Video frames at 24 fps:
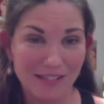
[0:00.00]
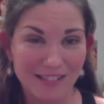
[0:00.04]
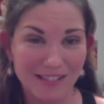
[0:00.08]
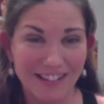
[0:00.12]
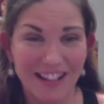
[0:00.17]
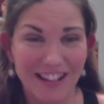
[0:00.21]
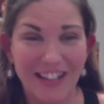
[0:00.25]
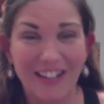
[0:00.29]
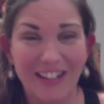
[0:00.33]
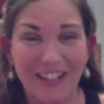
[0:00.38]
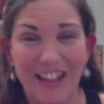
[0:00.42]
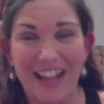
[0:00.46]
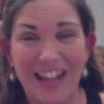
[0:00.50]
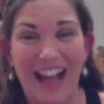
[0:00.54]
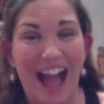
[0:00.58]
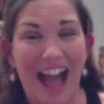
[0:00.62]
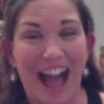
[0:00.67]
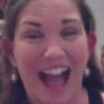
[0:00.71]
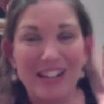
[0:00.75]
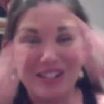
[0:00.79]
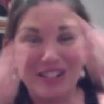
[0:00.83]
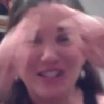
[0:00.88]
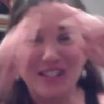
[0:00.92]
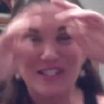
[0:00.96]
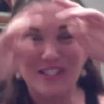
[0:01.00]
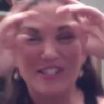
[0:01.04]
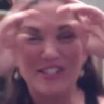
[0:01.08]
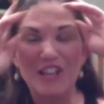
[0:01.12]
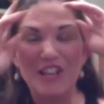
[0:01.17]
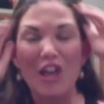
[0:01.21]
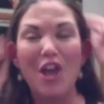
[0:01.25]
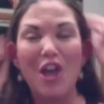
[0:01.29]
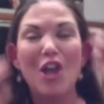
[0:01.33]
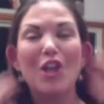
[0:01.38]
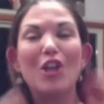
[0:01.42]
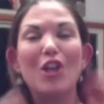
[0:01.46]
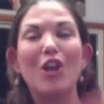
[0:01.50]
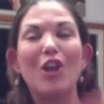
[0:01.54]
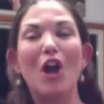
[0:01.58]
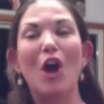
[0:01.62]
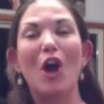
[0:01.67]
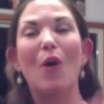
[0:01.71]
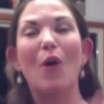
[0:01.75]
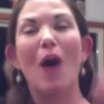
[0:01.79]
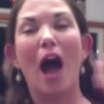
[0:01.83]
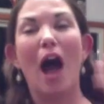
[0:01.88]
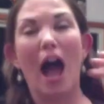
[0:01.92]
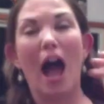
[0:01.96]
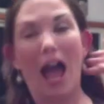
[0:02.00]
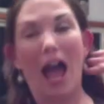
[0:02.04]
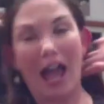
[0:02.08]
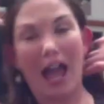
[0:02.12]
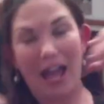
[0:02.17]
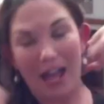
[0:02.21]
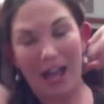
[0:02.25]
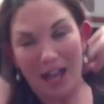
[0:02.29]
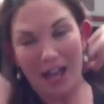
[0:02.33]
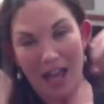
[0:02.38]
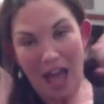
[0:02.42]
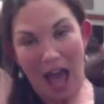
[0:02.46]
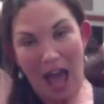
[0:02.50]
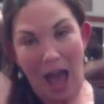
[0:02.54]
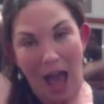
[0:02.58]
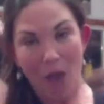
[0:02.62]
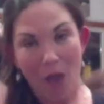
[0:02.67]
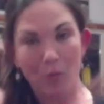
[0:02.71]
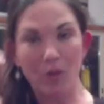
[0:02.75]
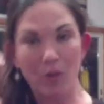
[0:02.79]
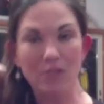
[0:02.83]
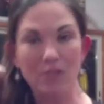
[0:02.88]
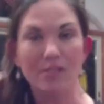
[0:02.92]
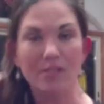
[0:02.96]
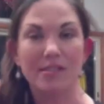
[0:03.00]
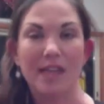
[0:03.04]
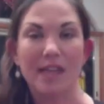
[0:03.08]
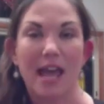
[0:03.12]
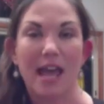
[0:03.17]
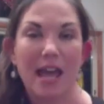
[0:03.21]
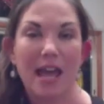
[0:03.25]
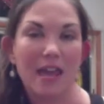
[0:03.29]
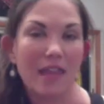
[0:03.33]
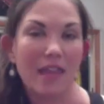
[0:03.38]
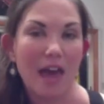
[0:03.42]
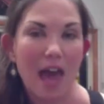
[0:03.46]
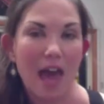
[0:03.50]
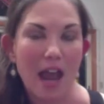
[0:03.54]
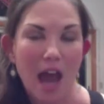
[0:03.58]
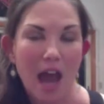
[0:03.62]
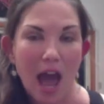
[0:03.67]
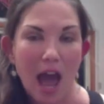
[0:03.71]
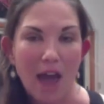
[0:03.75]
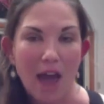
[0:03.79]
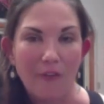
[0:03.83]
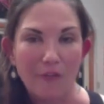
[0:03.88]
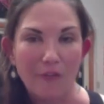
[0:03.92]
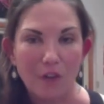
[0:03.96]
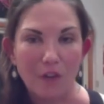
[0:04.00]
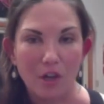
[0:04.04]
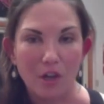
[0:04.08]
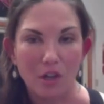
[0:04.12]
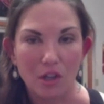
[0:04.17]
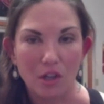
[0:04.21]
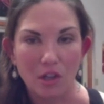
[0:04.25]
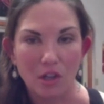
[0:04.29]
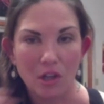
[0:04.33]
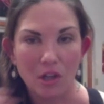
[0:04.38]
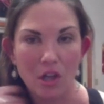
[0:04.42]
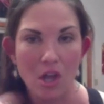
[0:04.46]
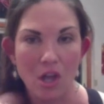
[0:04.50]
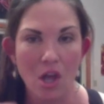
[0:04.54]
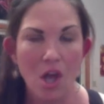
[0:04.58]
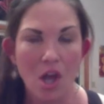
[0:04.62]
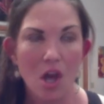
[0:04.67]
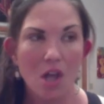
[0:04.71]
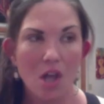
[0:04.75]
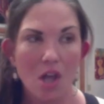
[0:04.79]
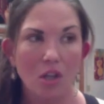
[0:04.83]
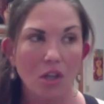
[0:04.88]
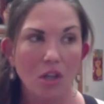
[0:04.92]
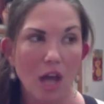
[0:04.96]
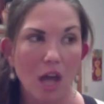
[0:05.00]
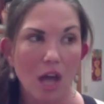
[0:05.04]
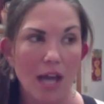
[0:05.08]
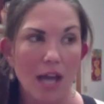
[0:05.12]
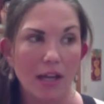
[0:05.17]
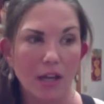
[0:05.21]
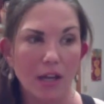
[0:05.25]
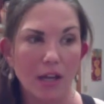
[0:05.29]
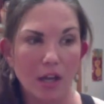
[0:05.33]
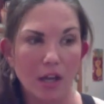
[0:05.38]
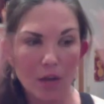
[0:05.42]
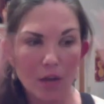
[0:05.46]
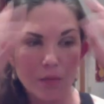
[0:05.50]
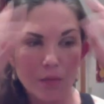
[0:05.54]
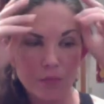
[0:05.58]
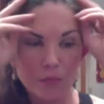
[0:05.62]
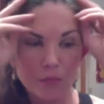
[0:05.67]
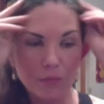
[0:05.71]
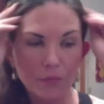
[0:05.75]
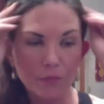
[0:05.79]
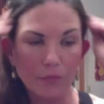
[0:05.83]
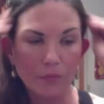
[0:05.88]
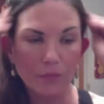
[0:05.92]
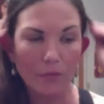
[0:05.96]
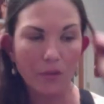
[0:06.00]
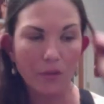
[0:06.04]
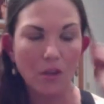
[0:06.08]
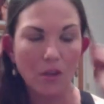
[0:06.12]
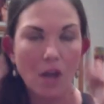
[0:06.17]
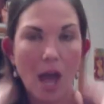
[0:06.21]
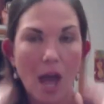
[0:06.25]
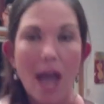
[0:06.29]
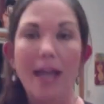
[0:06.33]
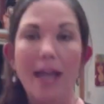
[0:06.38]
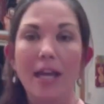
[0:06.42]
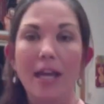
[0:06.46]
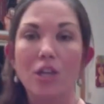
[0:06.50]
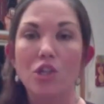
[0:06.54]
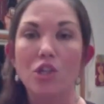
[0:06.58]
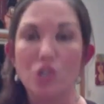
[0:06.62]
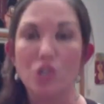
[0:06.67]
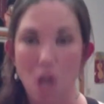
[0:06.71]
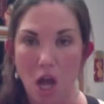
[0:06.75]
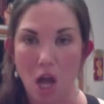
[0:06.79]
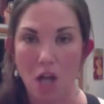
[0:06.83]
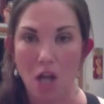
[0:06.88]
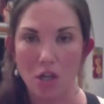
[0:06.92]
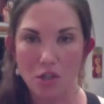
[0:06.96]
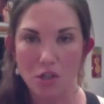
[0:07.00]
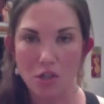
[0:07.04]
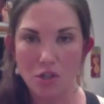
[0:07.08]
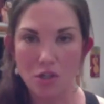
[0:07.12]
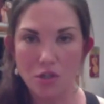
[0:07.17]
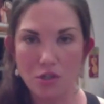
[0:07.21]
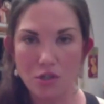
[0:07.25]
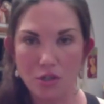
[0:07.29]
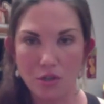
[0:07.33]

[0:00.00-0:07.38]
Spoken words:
Like I just, you know, I will say that I feel like I get judged